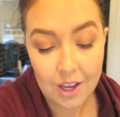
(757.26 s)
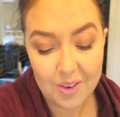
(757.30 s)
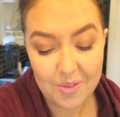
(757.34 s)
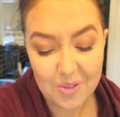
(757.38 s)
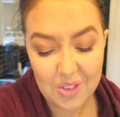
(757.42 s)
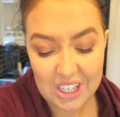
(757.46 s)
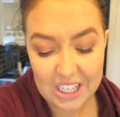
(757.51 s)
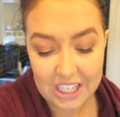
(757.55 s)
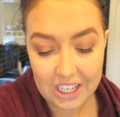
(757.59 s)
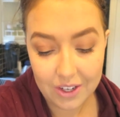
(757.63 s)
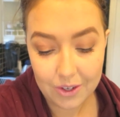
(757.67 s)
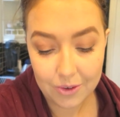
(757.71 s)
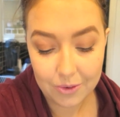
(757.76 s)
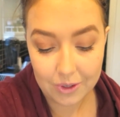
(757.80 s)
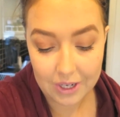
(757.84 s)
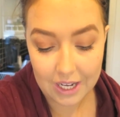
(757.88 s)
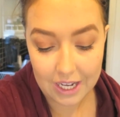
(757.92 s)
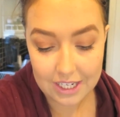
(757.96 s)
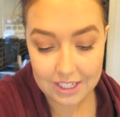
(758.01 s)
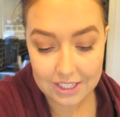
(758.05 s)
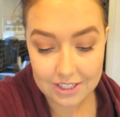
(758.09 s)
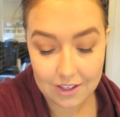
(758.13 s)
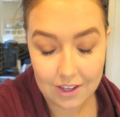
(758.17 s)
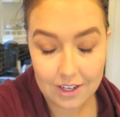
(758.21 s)
I'm really
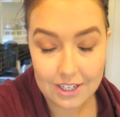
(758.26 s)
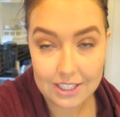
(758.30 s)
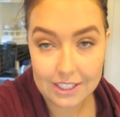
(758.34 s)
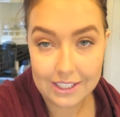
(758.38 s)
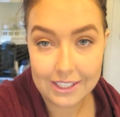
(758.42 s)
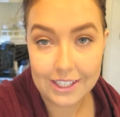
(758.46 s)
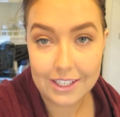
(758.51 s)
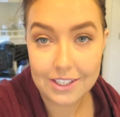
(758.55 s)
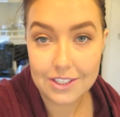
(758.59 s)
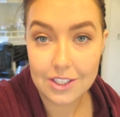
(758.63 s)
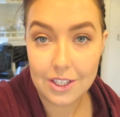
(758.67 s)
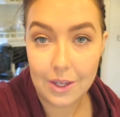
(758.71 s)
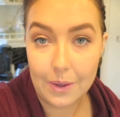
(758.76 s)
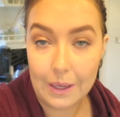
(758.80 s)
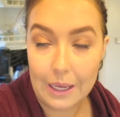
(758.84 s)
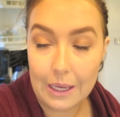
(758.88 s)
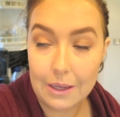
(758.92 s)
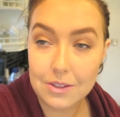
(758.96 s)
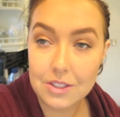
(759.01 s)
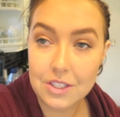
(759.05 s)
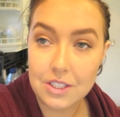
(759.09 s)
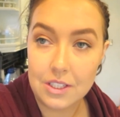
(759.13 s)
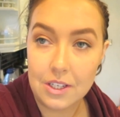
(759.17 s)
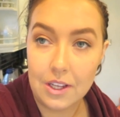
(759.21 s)
annoyed that I didn't get to go
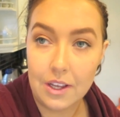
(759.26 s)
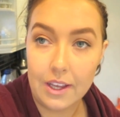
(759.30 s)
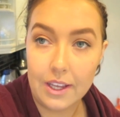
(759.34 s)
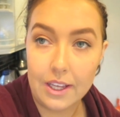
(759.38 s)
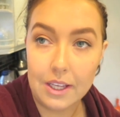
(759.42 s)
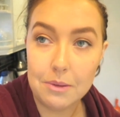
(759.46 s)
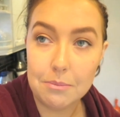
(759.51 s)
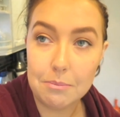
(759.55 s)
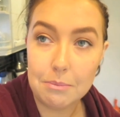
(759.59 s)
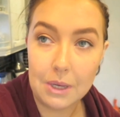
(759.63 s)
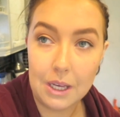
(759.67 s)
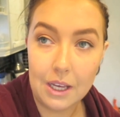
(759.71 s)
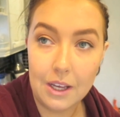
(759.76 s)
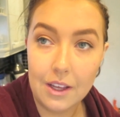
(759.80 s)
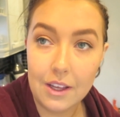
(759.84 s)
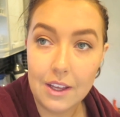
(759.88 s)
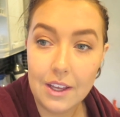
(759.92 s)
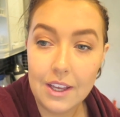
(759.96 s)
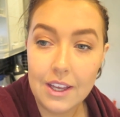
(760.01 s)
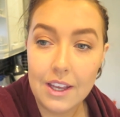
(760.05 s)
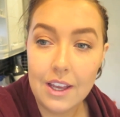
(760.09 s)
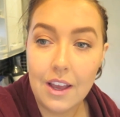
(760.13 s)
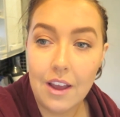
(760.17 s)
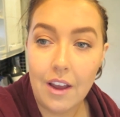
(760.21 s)
out tonight, but
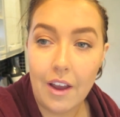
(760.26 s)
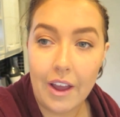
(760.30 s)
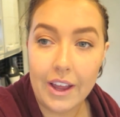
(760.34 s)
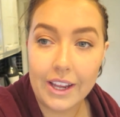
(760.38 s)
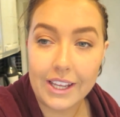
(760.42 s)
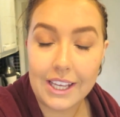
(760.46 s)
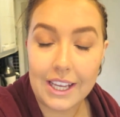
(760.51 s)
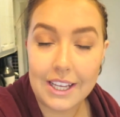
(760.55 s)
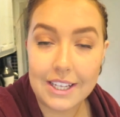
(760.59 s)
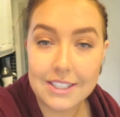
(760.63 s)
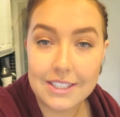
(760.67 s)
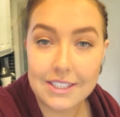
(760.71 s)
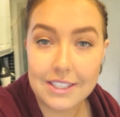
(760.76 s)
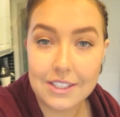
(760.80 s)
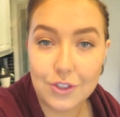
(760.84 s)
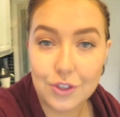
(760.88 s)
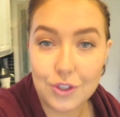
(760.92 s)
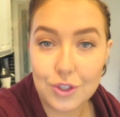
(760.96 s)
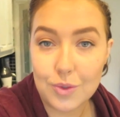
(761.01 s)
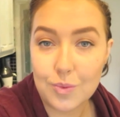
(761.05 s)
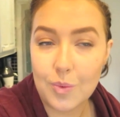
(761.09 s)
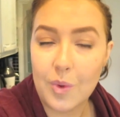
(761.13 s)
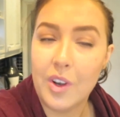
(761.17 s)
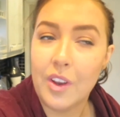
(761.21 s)
I guess
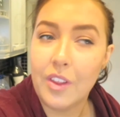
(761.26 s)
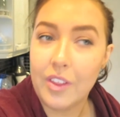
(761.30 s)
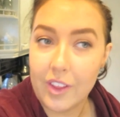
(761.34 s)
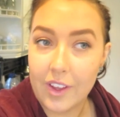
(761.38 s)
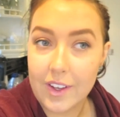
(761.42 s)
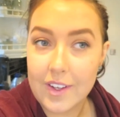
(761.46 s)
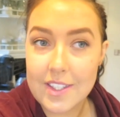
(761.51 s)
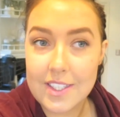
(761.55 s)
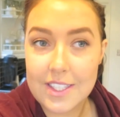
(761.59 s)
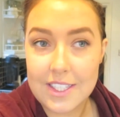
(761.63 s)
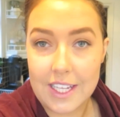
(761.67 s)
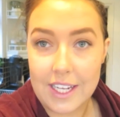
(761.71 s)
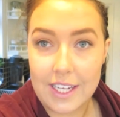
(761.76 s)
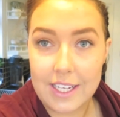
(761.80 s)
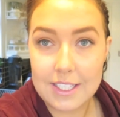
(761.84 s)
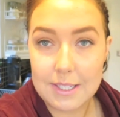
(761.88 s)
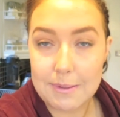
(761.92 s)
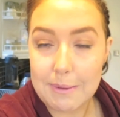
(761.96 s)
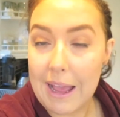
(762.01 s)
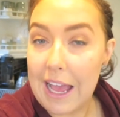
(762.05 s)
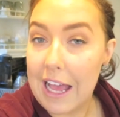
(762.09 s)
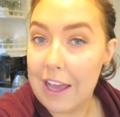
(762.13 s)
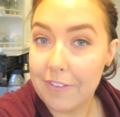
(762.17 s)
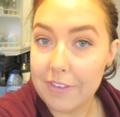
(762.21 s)
it's just one of those
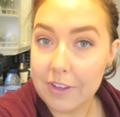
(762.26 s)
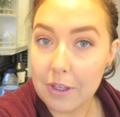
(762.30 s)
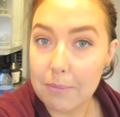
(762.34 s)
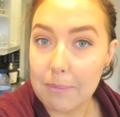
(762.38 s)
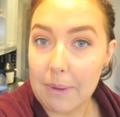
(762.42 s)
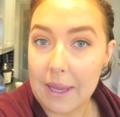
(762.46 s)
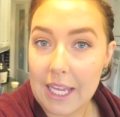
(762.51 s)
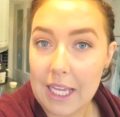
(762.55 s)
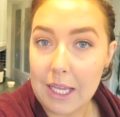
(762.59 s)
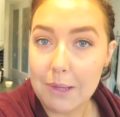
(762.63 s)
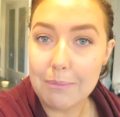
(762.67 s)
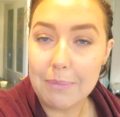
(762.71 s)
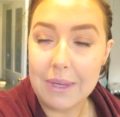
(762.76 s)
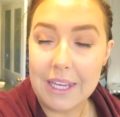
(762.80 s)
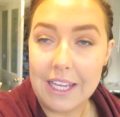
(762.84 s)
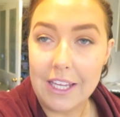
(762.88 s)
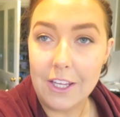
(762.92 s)
things about having a baby.